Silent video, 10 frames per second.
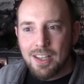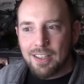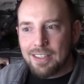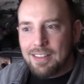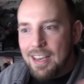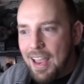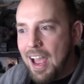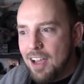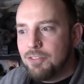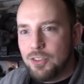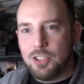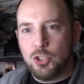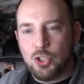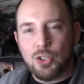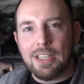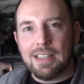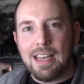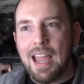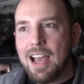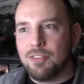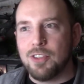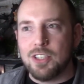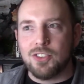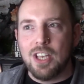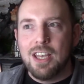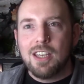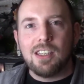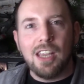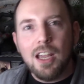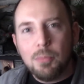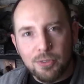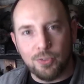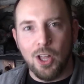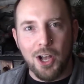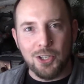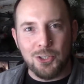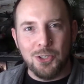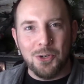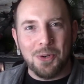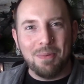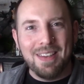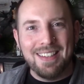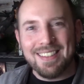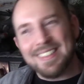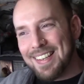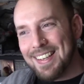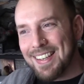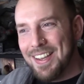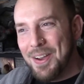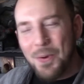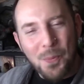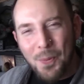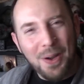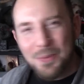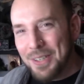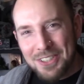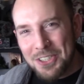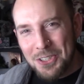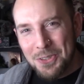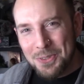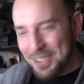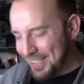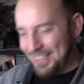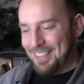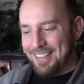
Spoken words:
Like, they have this trick. They have this camouflage. You know what I mean? It's like, why wouldn't you use it?